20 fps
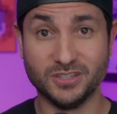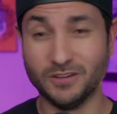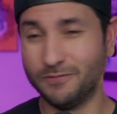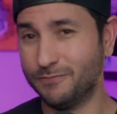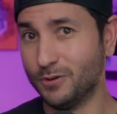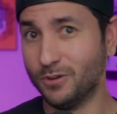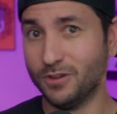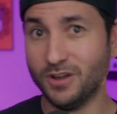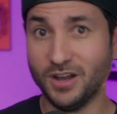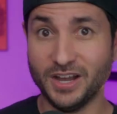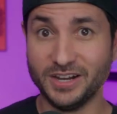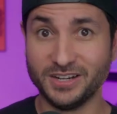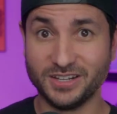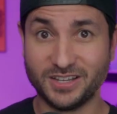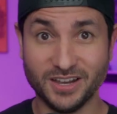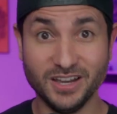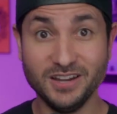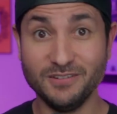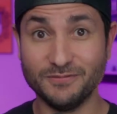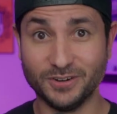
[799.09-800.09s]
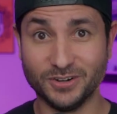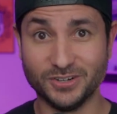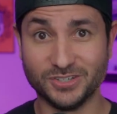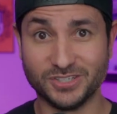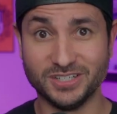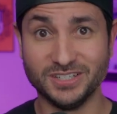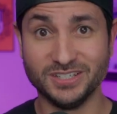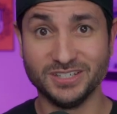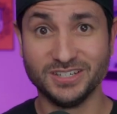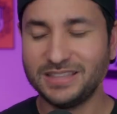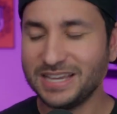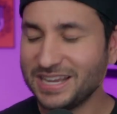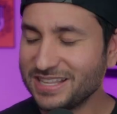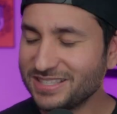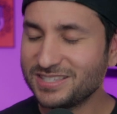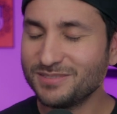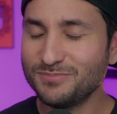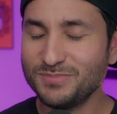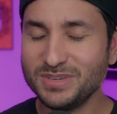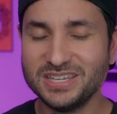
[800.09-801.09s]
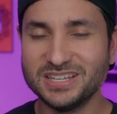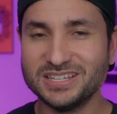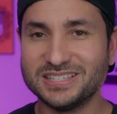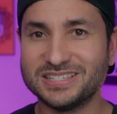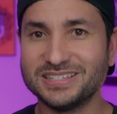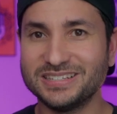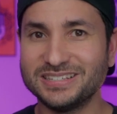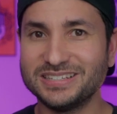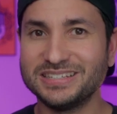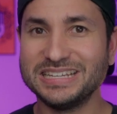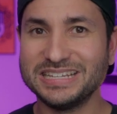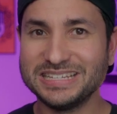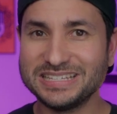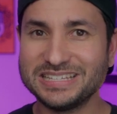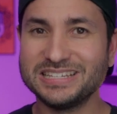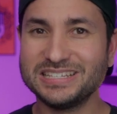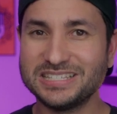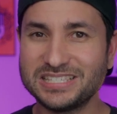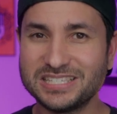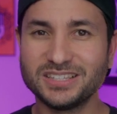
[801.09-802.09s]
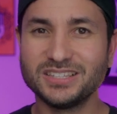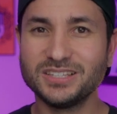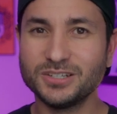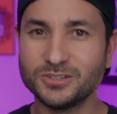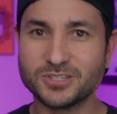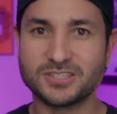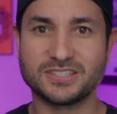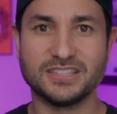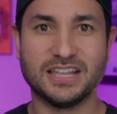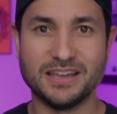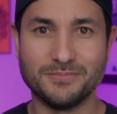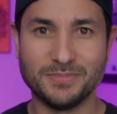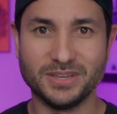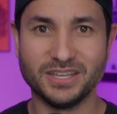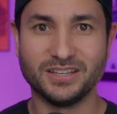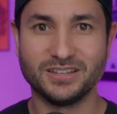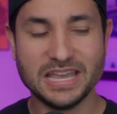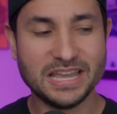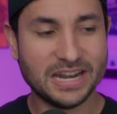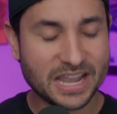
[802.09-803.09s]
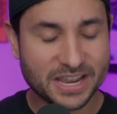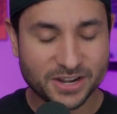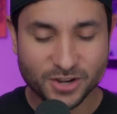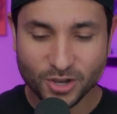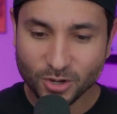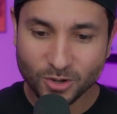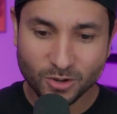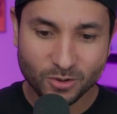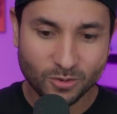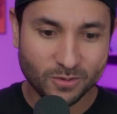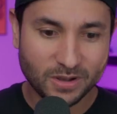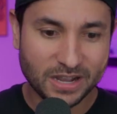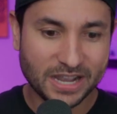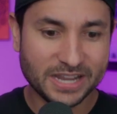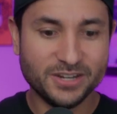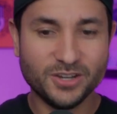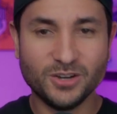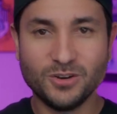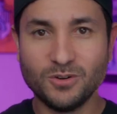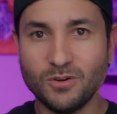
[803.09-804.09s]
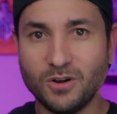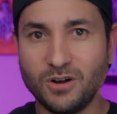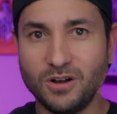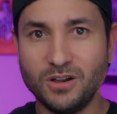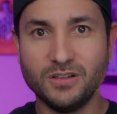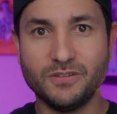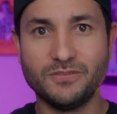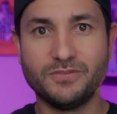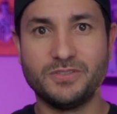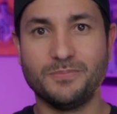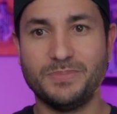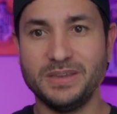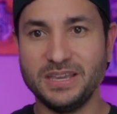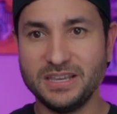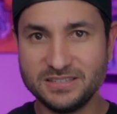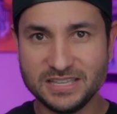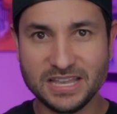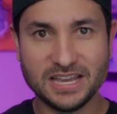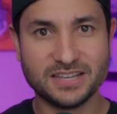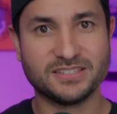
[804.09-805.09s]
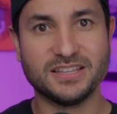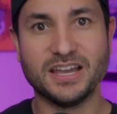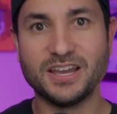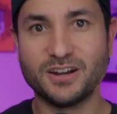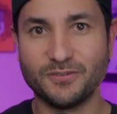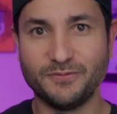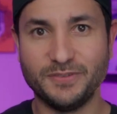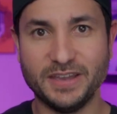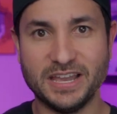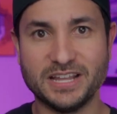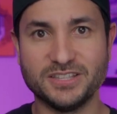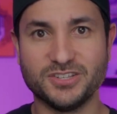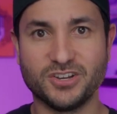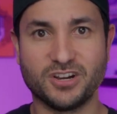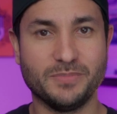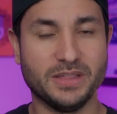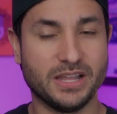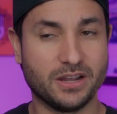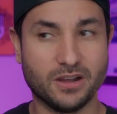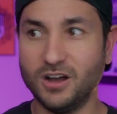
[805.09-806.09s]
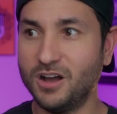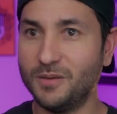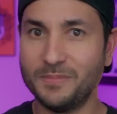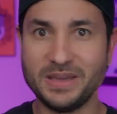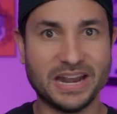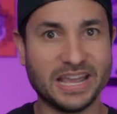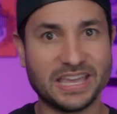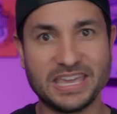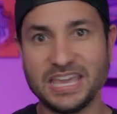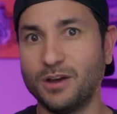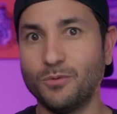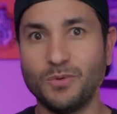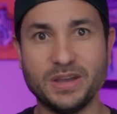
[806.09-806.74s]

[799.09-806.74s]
the full uncut version, that to me it's a little slimy. And I know all of the big Zack Snyder fans are gonna be like, oh man, I can't